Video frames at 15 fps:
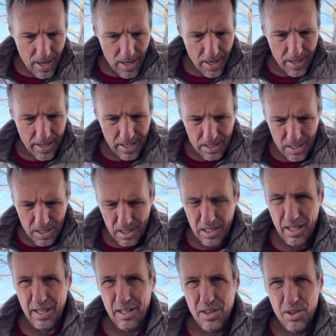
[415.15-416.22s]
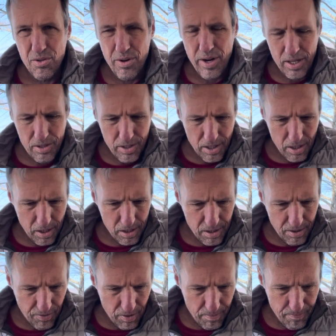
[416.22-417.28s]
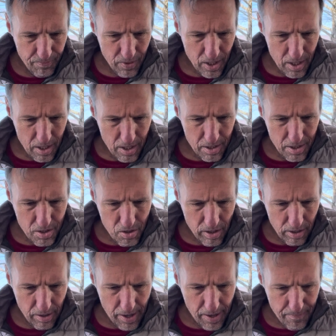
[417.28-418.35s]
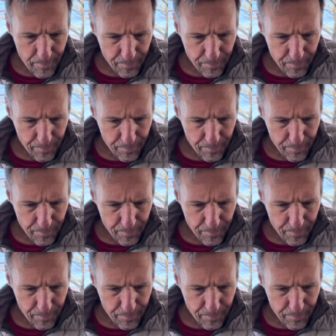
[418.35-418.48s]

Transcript: and that's just like 300 yards from the trailhead.